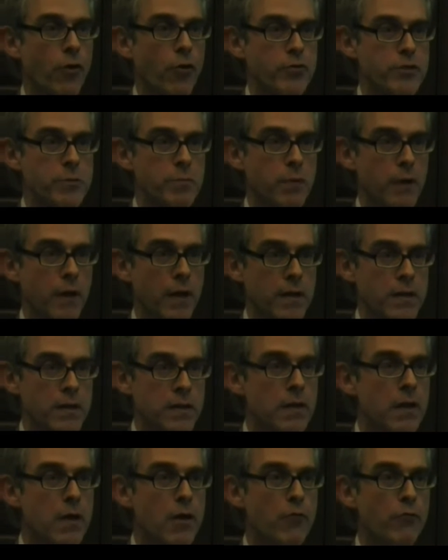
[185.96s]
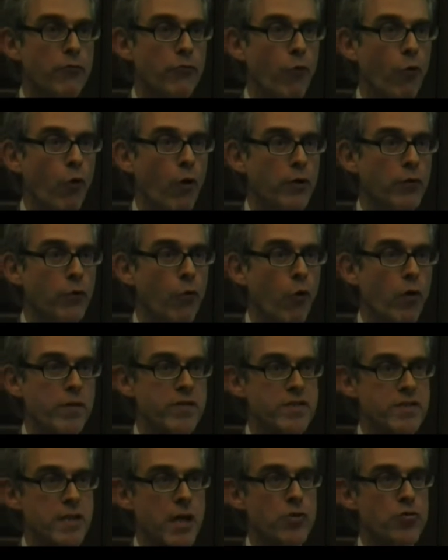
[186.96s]
contemplated for north
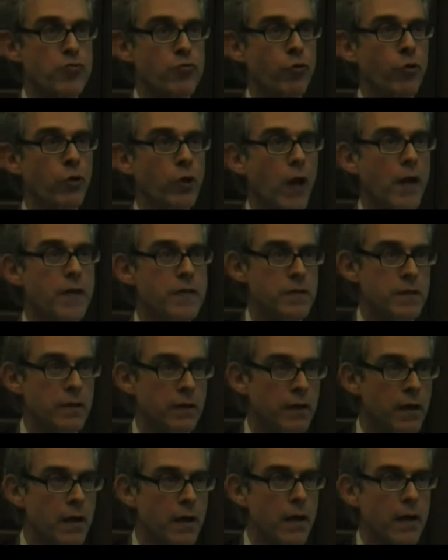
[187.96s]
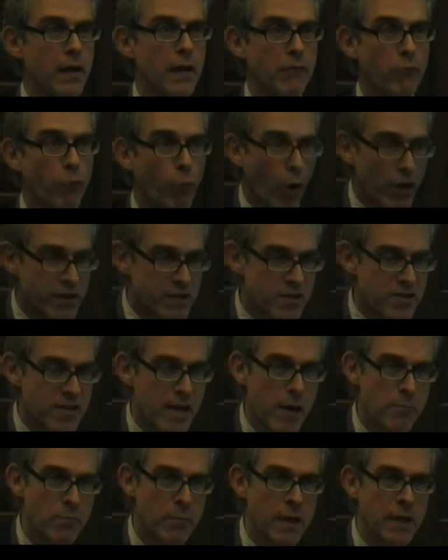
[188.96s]
central London. What does
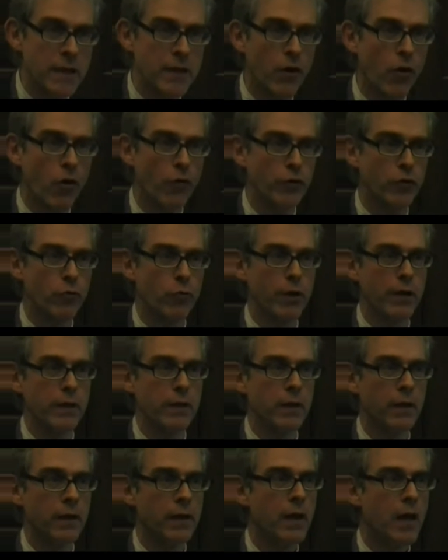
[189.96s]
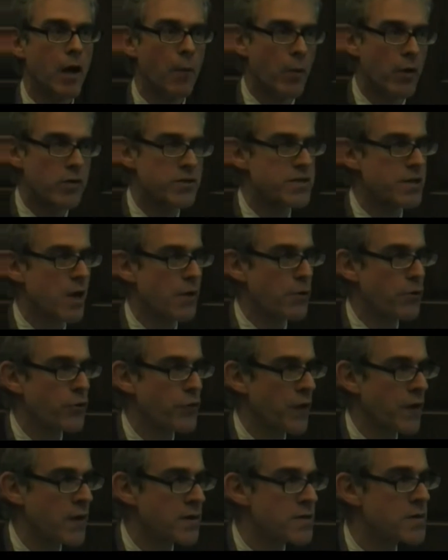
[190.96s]
that mean concretely? Amongst other
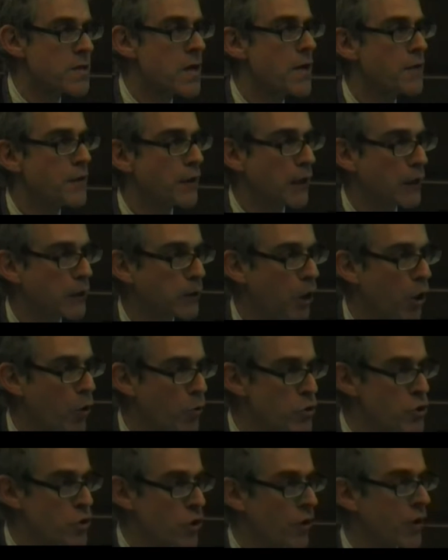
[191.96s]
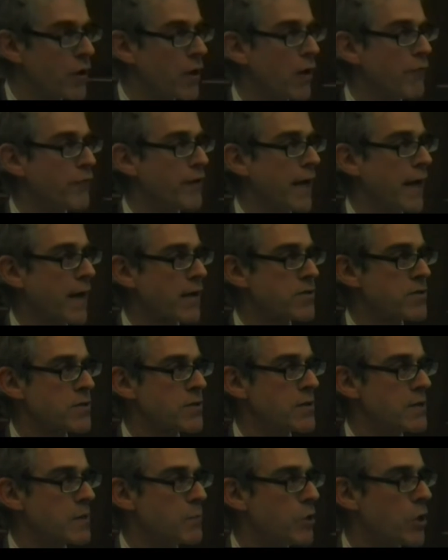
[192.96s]
things, the closure of the
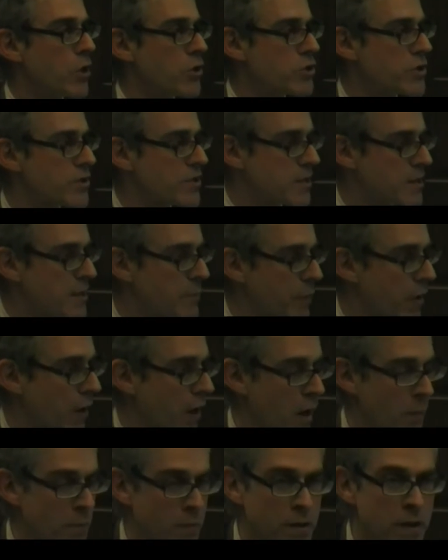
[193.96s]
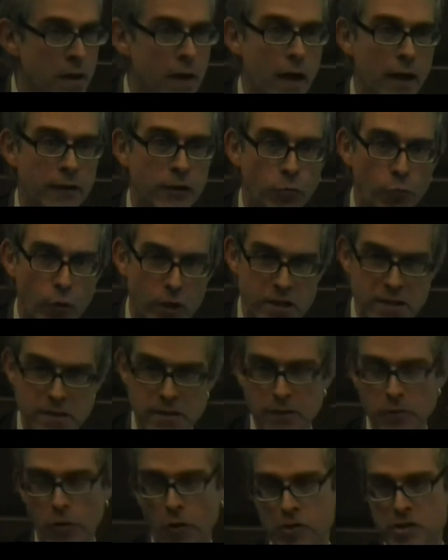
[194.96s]
Accident and Emergency Department at the
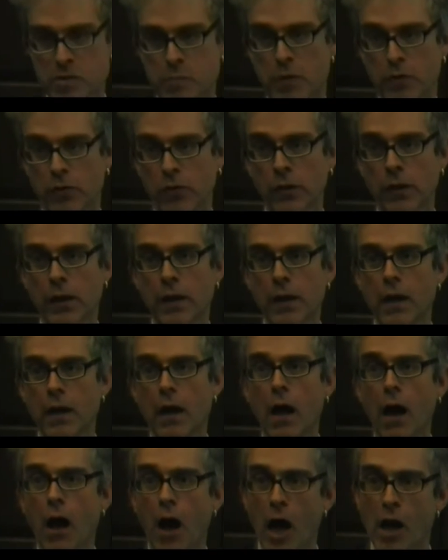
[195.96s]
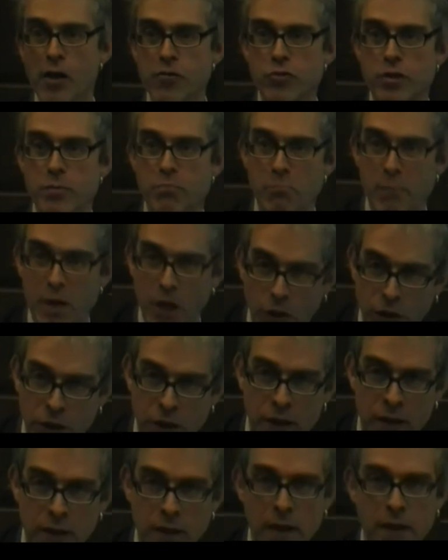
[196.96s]
Whittington Hospital. 100
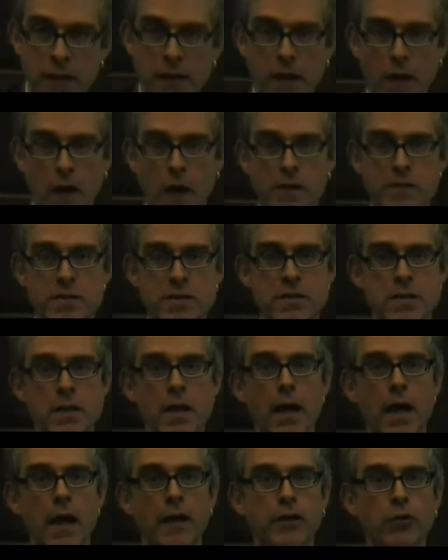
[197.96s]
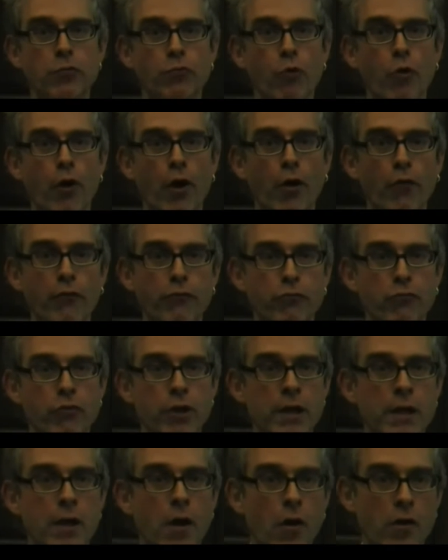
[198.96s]
million in cuts at the Royal
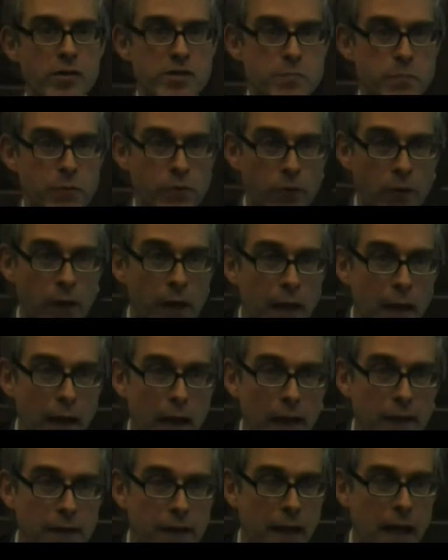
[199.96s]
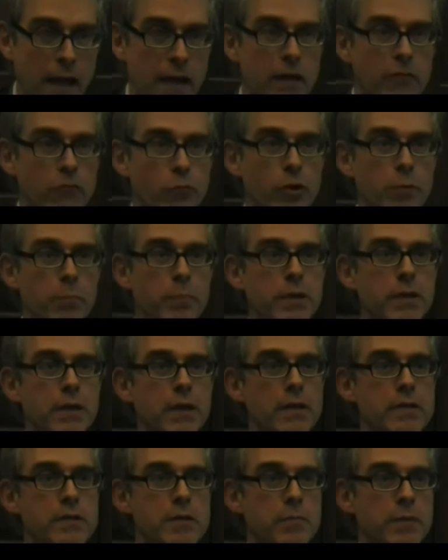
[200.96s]
Free Hospital. And that would
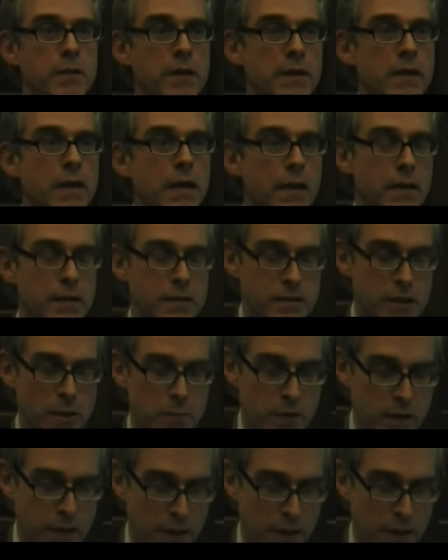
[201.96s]
appear to be the tip of